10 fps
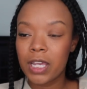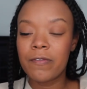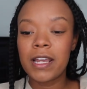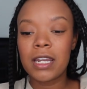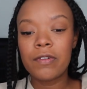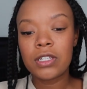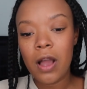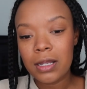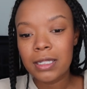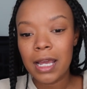If I never
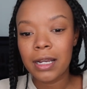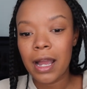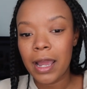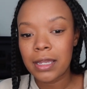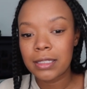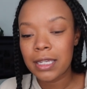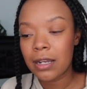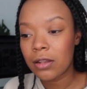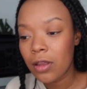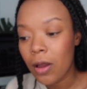talked to that guy and
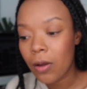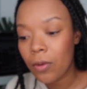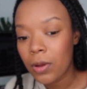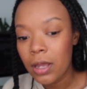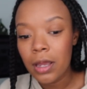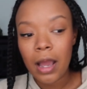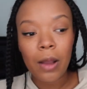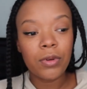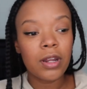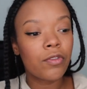said hello,
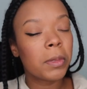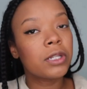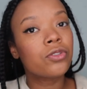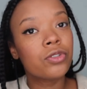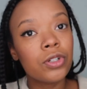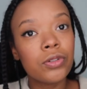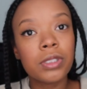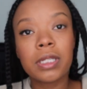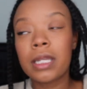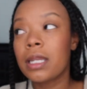I would have never been
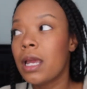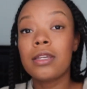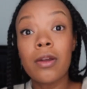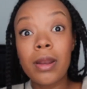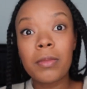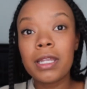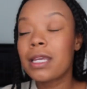introduced, and you know what I mean?